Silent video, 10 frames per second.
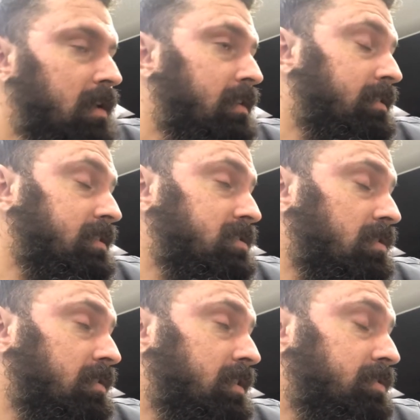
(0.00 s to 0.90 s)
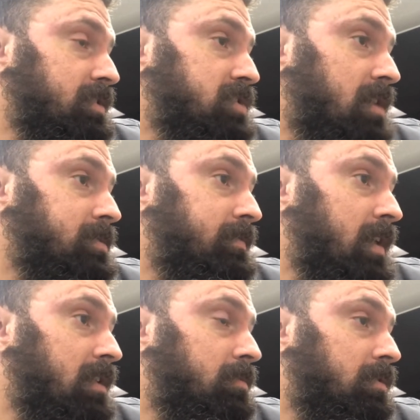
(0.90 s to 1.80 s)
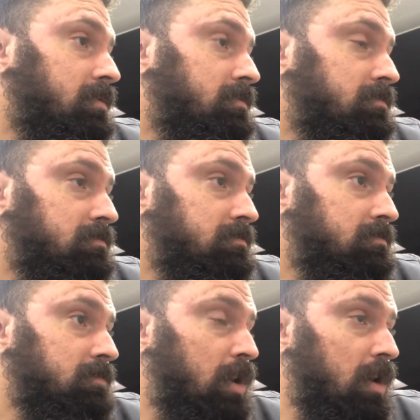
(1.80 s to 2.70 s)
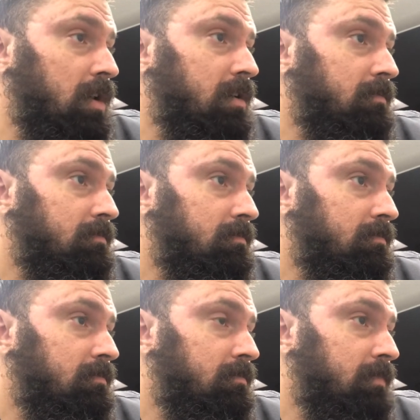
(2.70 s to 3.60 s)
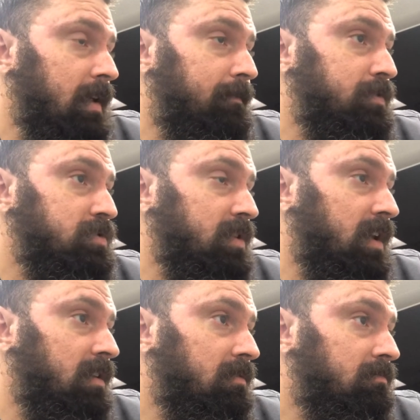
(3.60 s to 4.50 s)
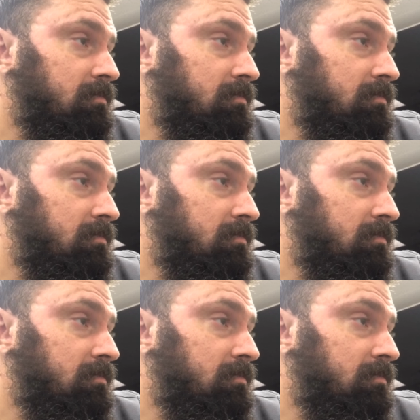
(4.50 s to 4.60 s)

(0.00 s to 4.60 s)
these are only 3 jobs available: cook, infantry,